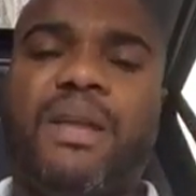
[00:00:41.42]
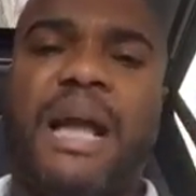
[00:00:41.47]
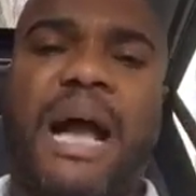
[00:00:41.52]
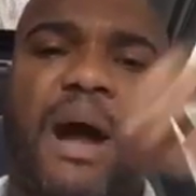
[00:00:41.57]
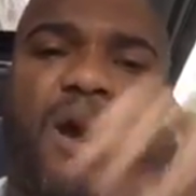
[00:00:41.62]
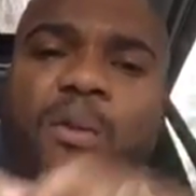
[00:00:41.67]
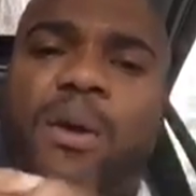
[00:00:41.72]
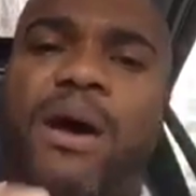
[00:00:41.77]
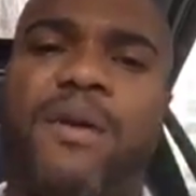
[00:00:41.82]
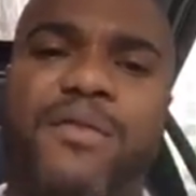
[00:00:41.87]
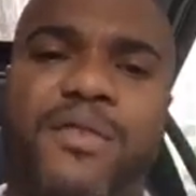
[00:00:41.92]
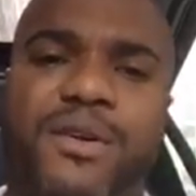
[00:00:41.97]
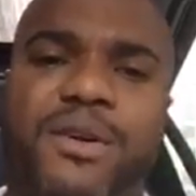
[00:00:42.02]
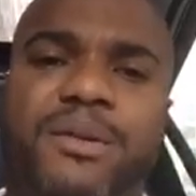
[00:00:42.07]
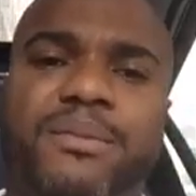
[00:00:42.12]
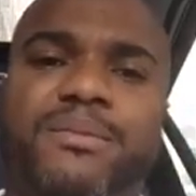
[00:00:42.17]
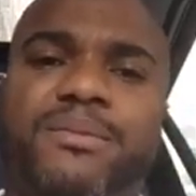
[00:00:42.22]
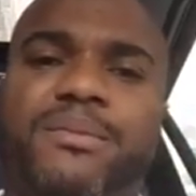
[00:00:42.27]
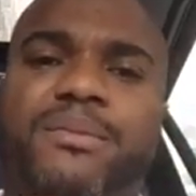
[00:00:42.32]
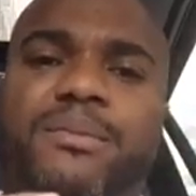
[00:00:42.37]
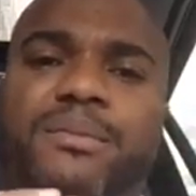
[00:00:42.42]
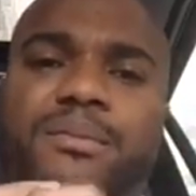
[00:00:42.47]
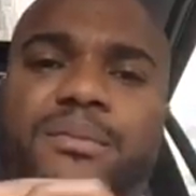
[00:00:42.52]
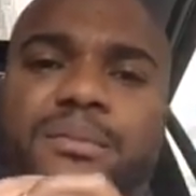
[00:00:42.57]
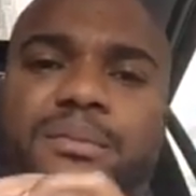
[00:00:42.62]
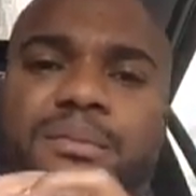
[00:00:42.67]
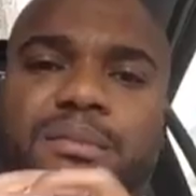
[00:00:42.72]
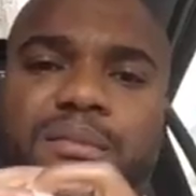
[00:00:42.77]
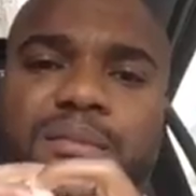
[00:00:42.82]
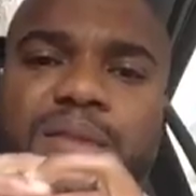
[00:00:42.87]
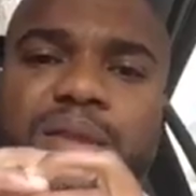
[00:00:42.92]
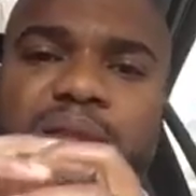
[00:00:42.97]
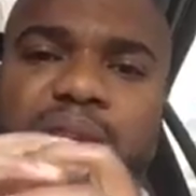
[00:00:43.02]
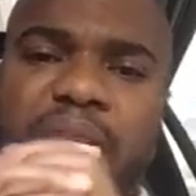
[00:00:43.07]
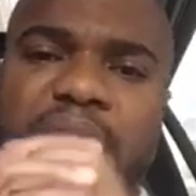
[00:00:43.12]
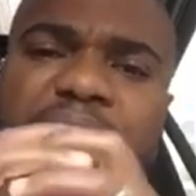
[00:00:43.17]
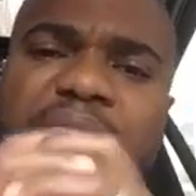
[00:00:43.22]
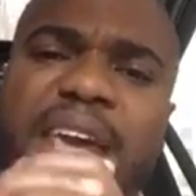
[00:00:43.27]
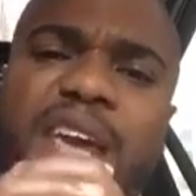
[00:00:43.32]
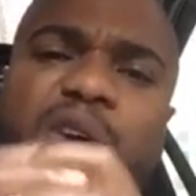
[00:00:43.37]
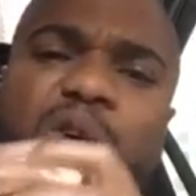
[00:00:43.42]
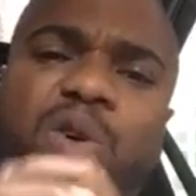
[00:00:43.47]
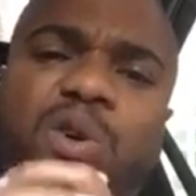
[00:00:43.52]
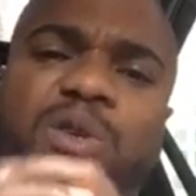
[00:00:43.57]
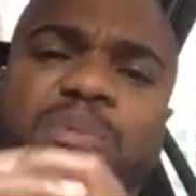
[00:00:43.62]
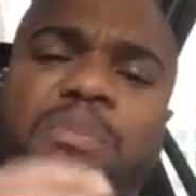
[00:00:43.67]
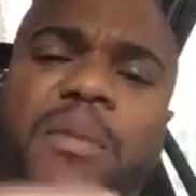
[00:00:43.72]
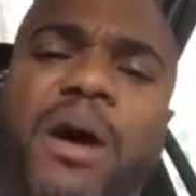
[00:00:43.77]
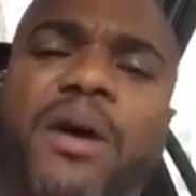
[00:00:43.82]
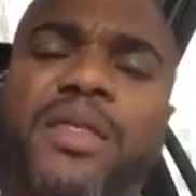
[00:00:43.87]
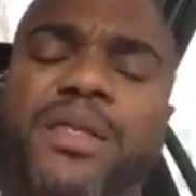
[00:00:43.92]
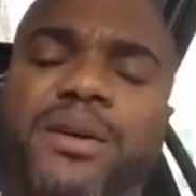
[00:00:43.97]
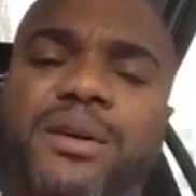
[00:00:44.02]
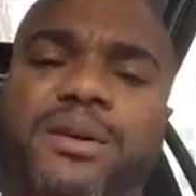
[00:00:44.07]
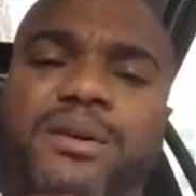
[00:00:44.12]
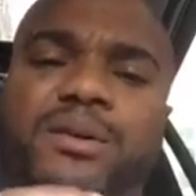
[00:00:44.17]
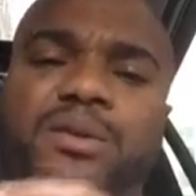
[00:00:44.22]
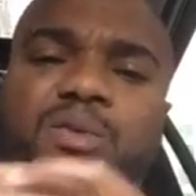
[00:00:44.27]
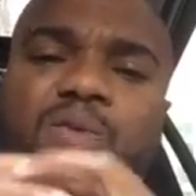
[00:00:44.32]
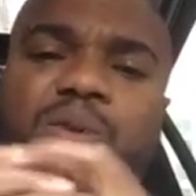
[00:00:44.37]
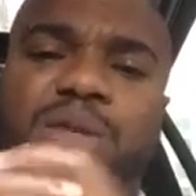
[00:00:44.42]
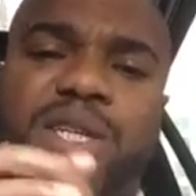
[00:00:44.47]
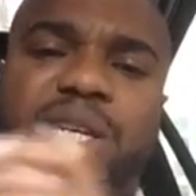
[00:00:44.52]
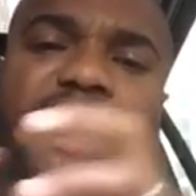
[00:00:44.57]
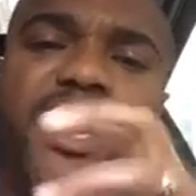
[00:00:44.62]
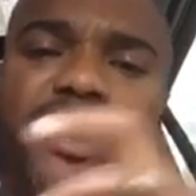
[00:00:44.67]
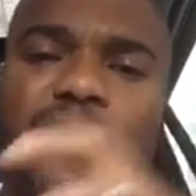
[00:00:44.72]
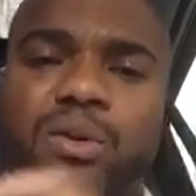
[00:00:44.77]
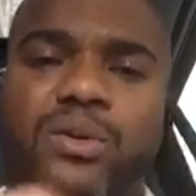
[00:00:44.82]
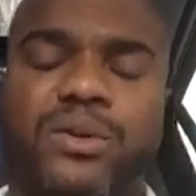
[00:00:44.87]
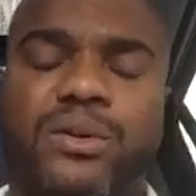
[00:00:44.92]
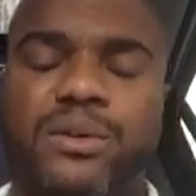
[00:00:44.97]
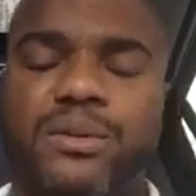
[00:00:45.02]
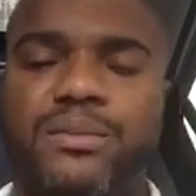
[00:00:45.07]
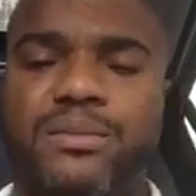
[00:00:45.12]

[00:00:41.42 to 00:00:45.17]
However, the eagle's mother was killed.